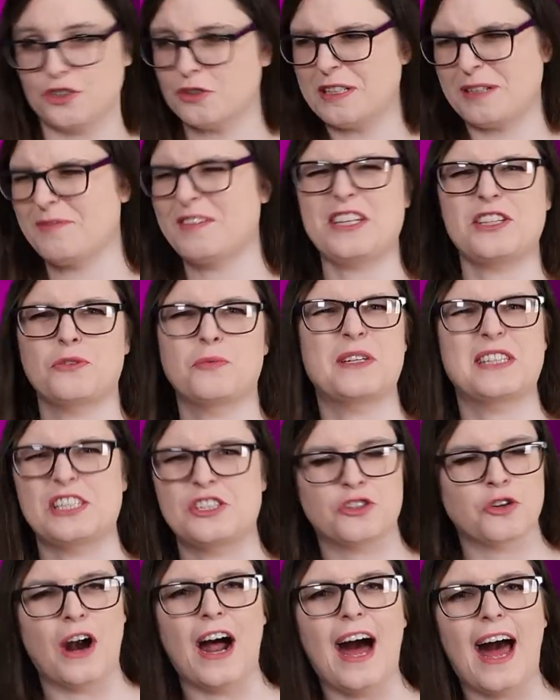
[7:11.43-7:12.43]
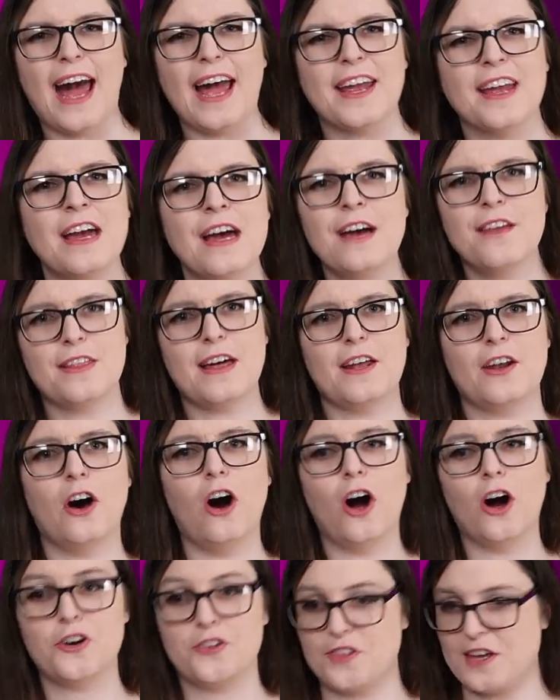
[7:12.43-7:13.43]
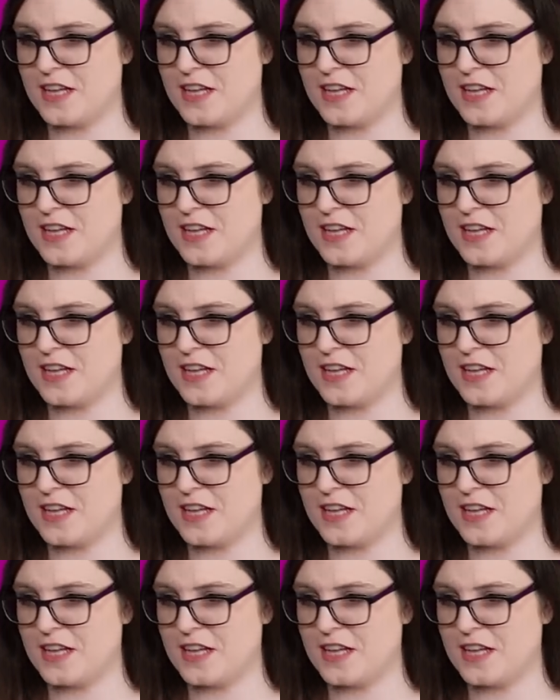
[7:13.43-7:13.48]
You don't even need to really try that hard.